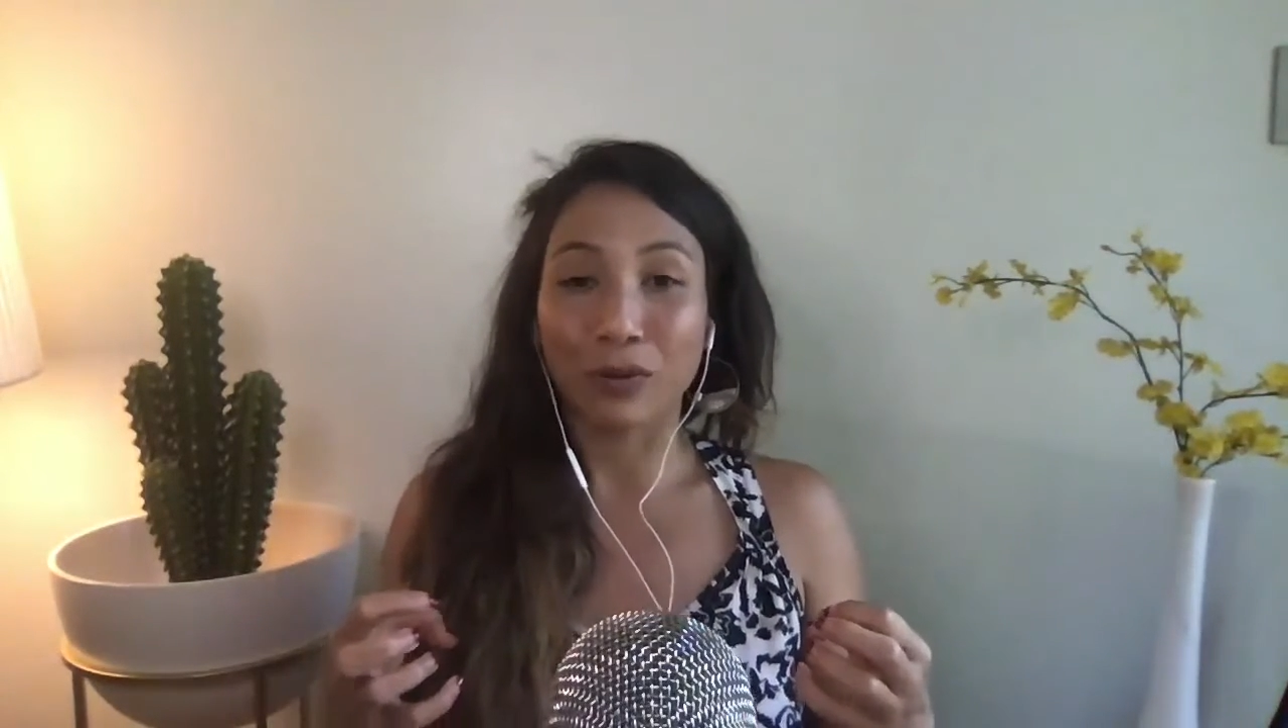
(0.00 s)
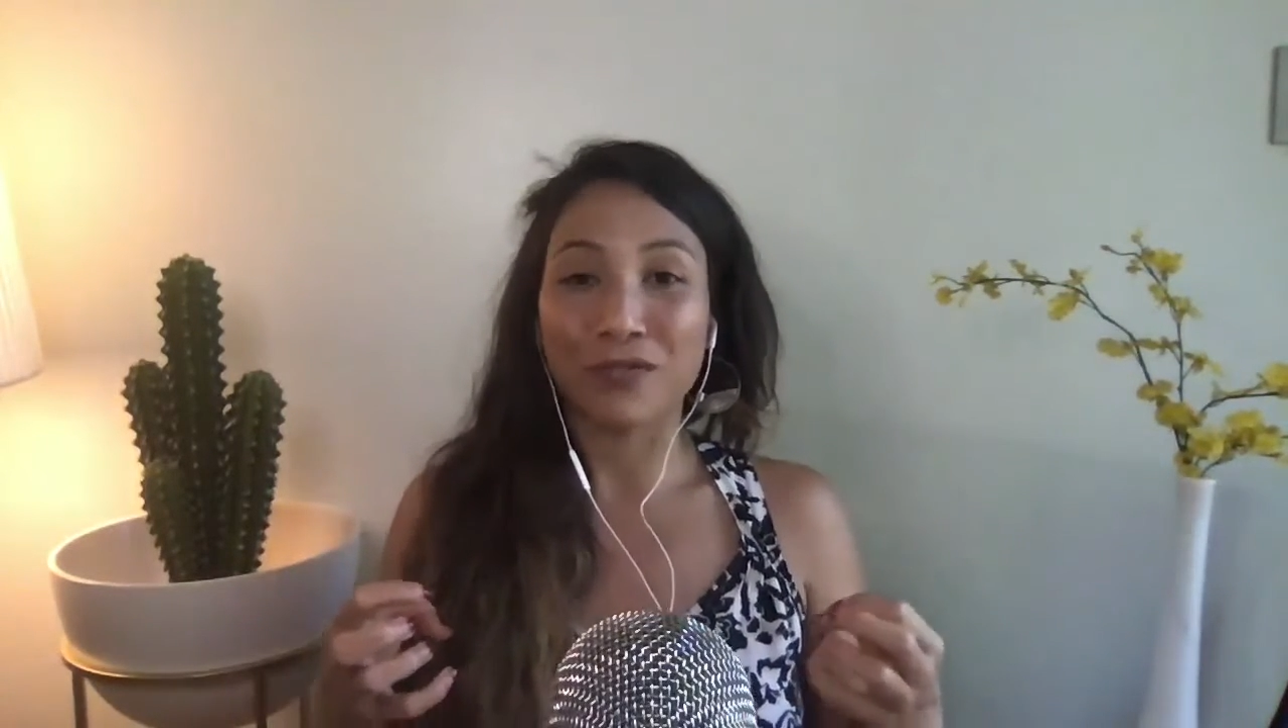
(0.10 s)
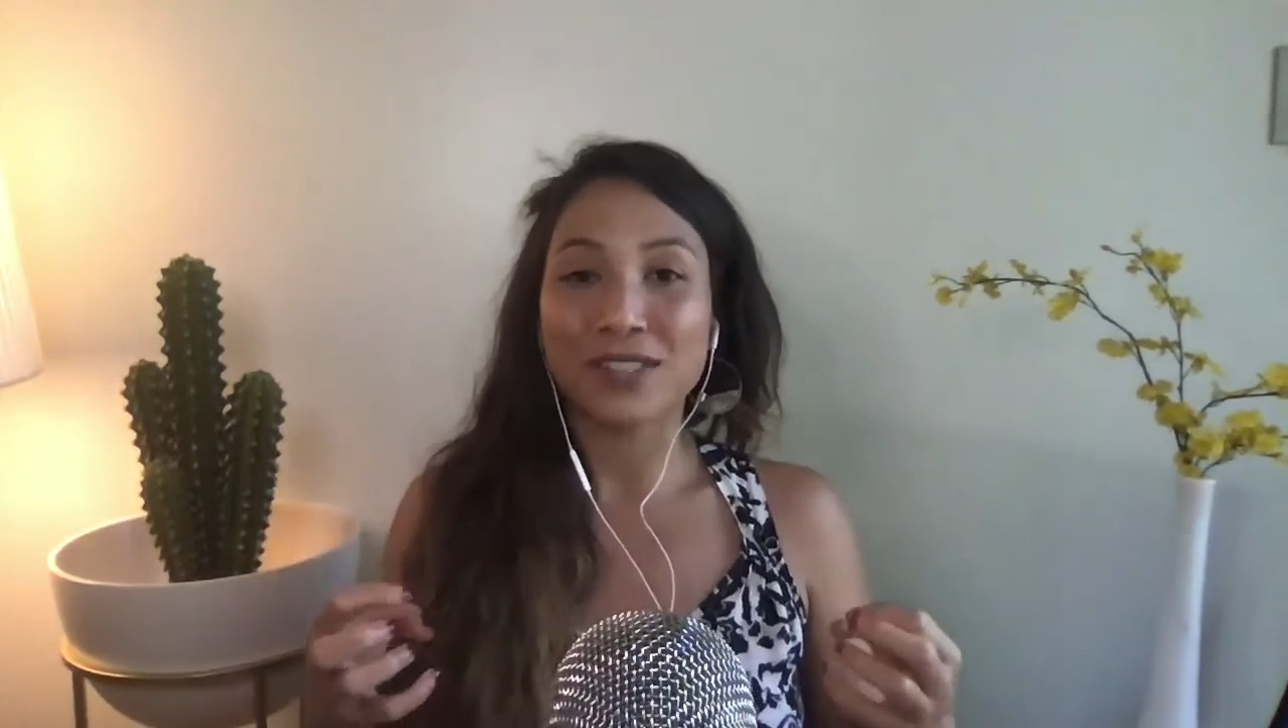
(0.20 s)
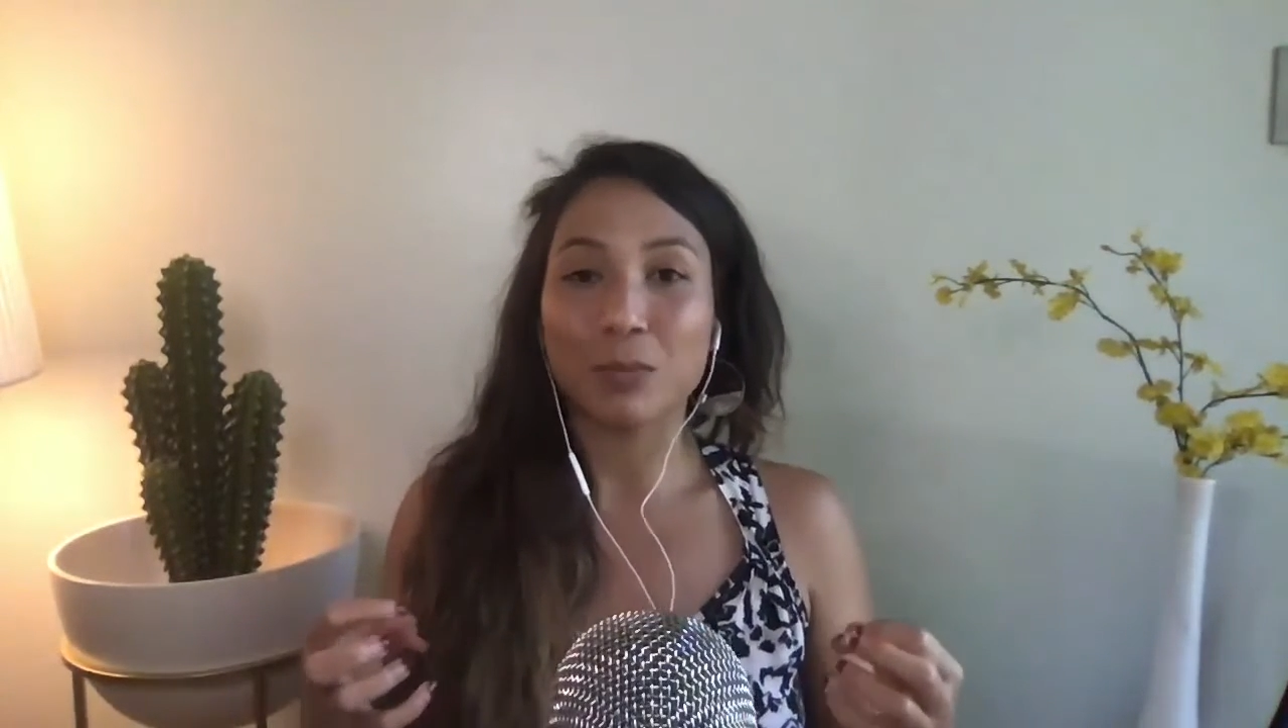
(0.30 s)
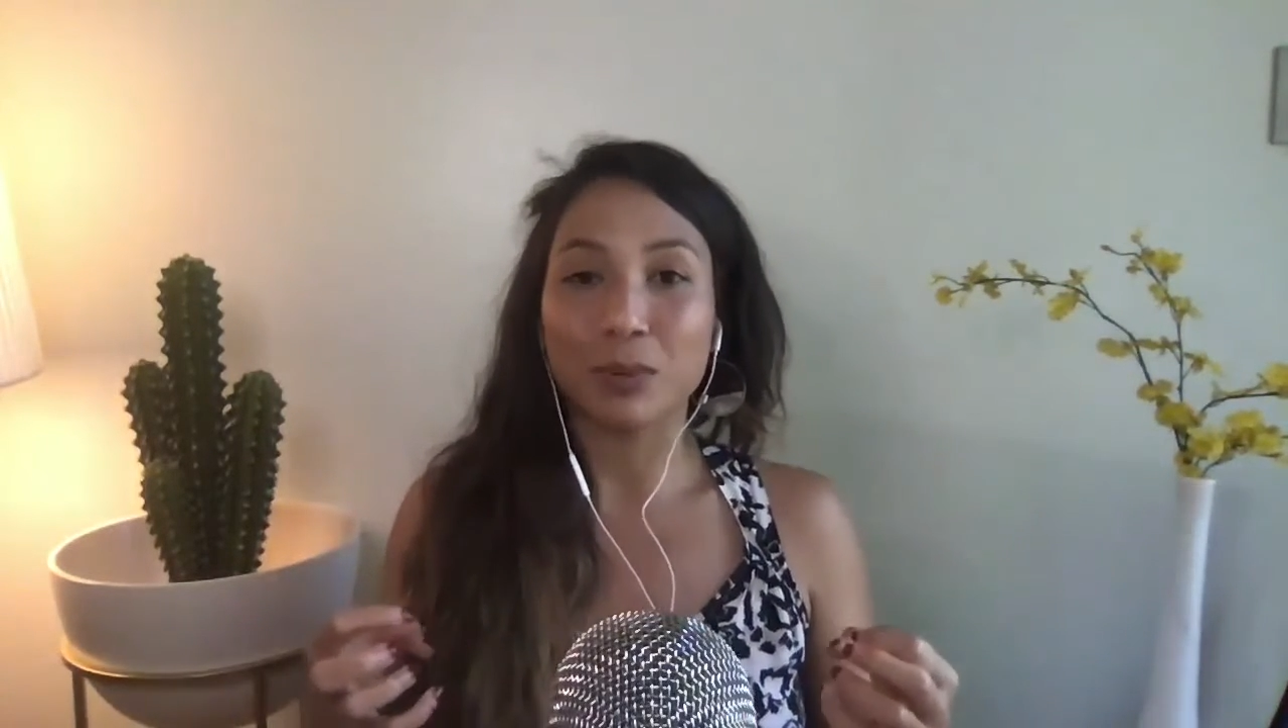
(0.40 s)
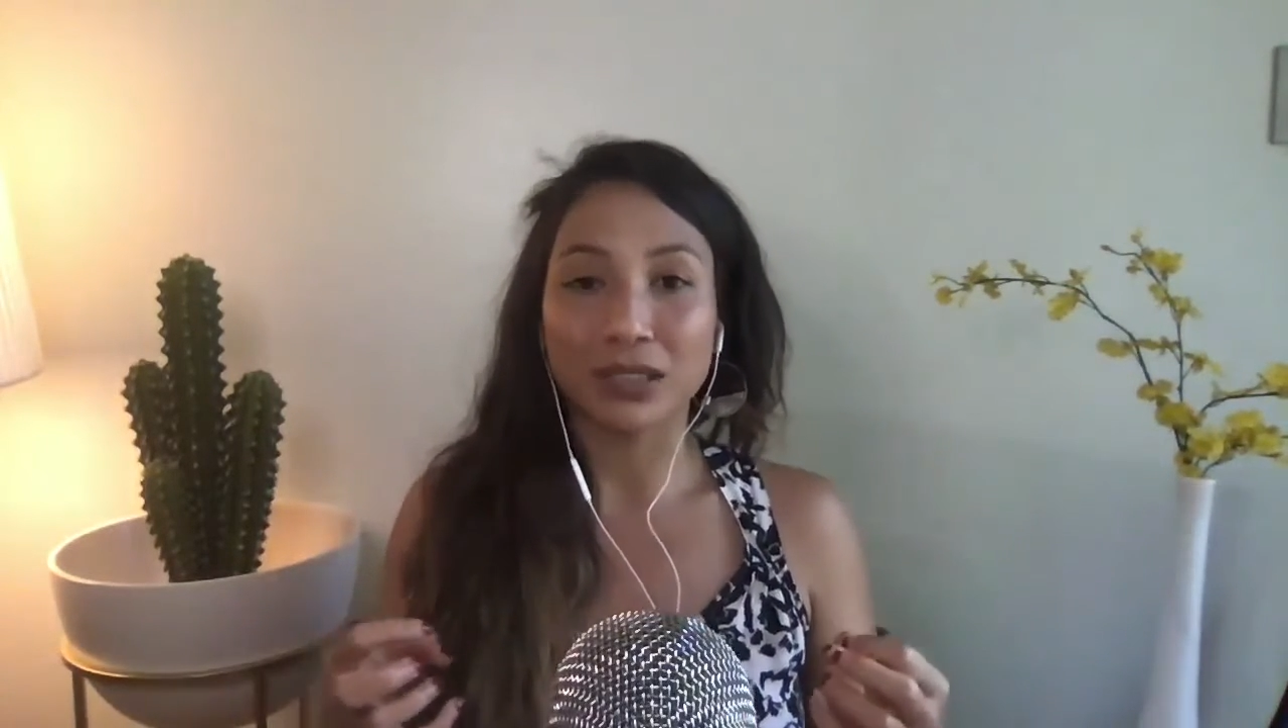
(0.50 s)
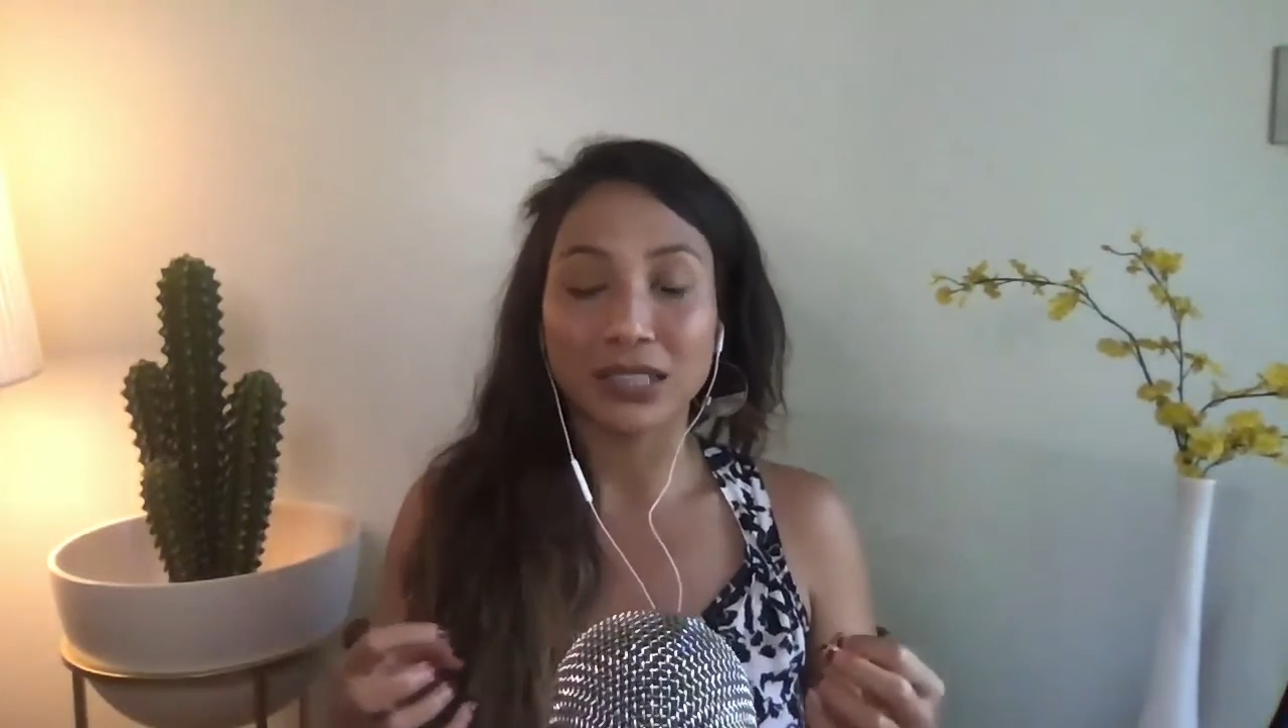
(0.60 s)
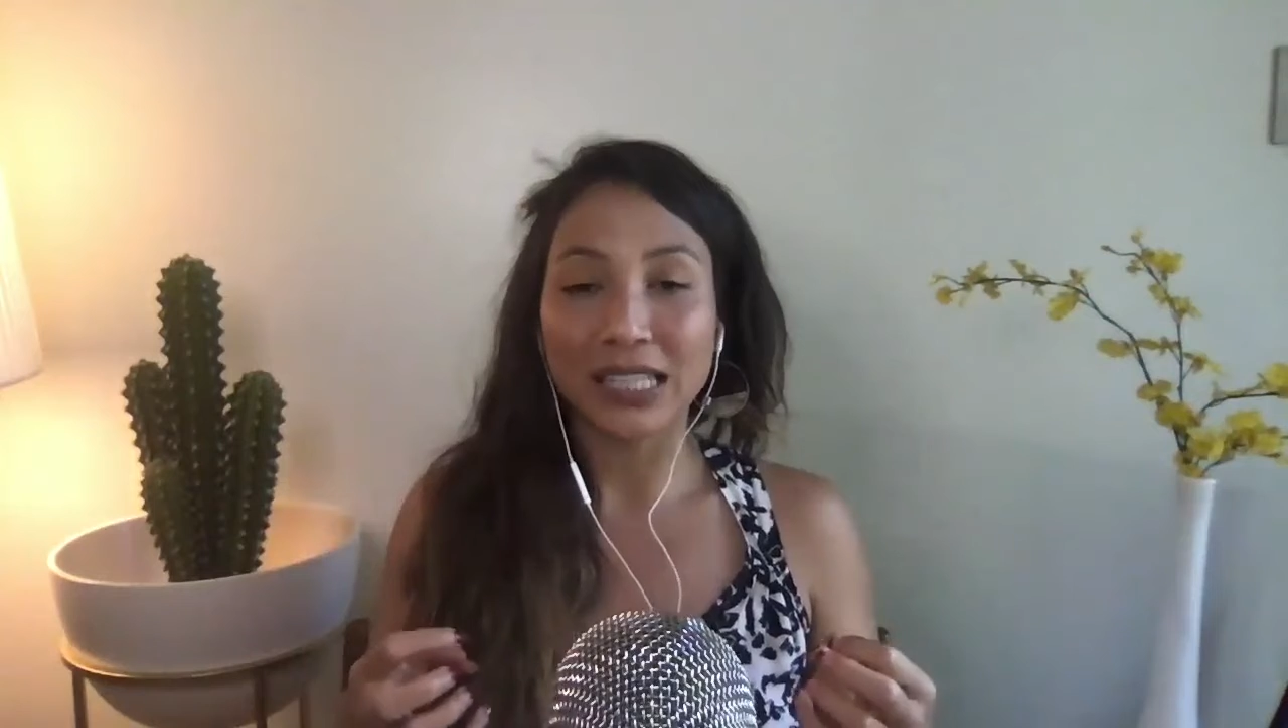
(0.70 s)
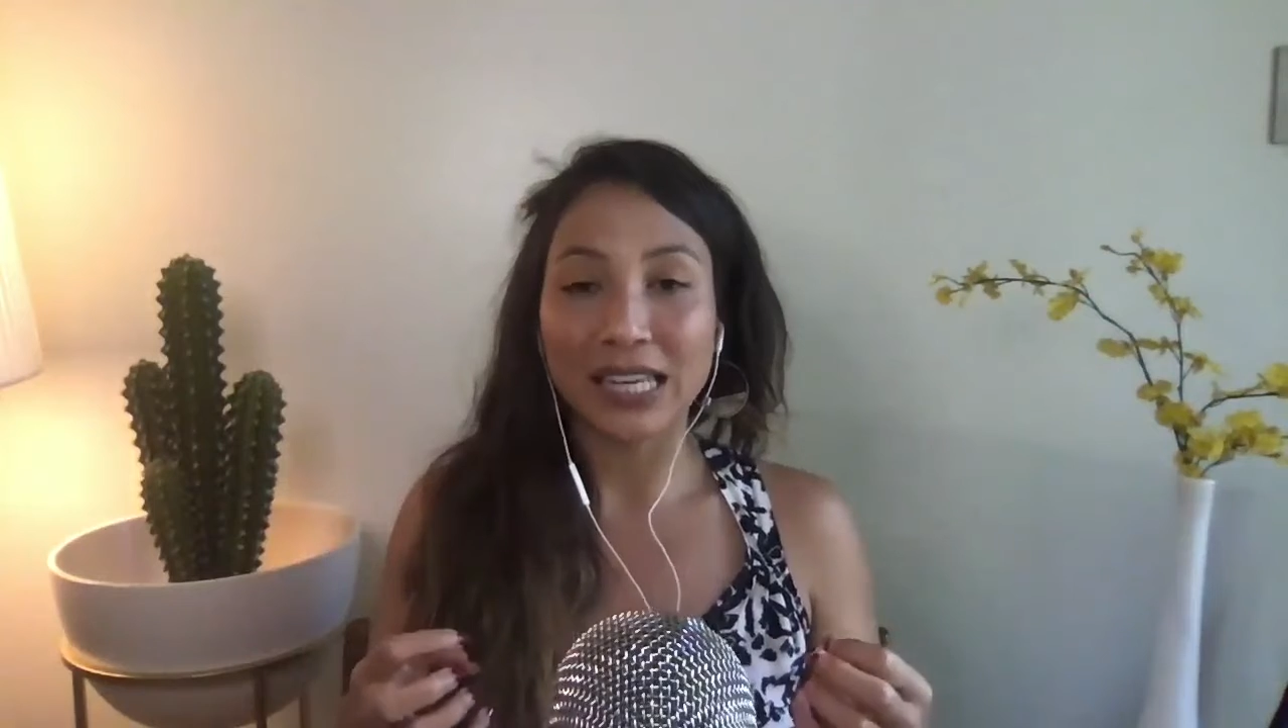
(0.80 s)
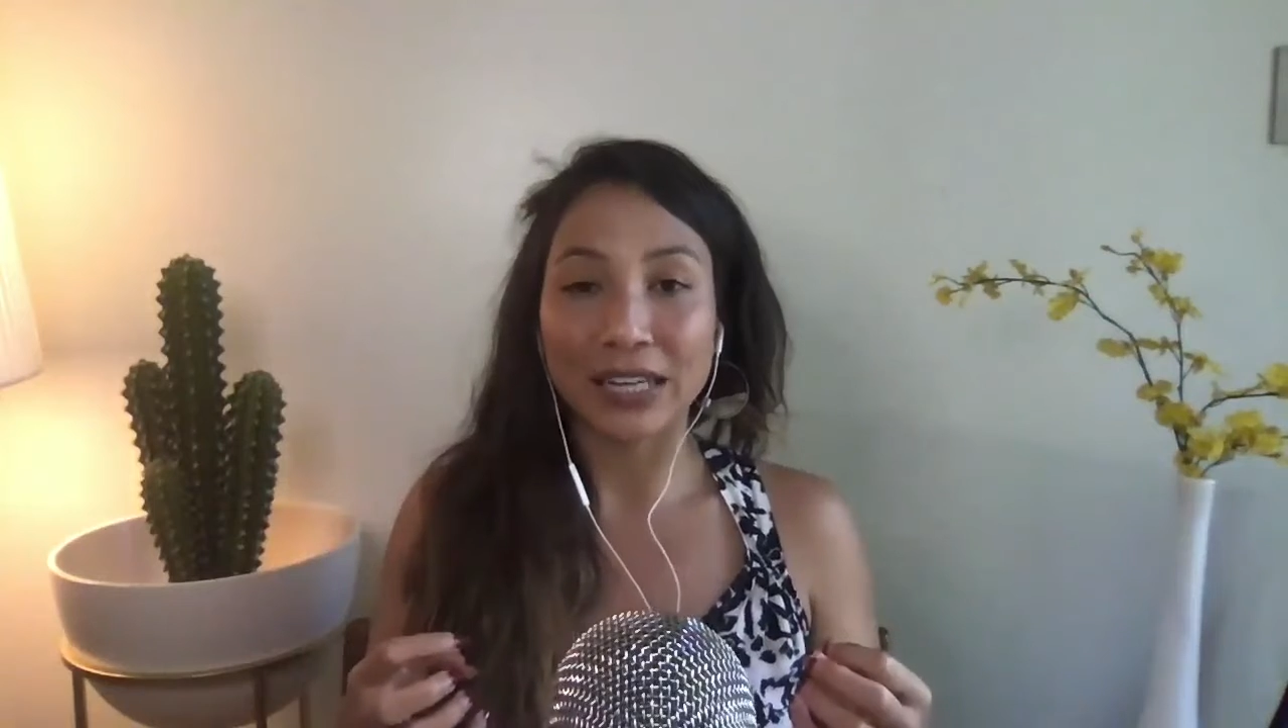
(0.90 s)

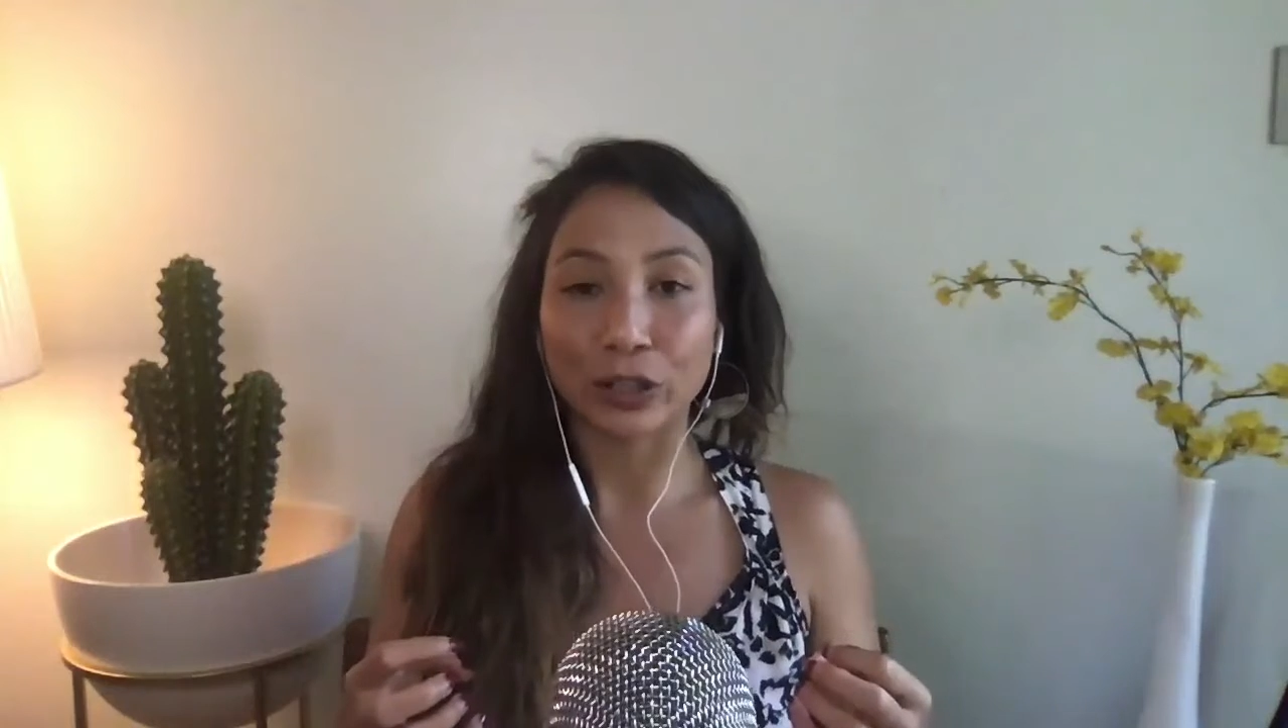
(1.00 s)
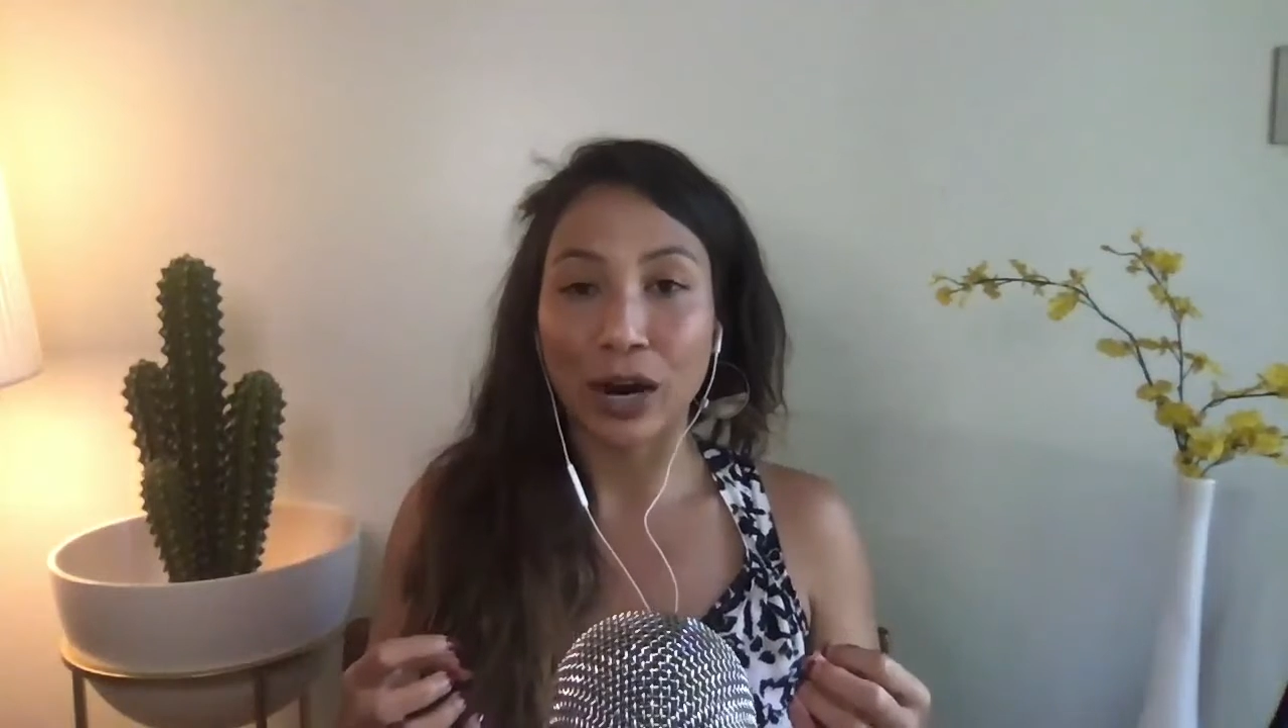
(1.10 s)
visibility and our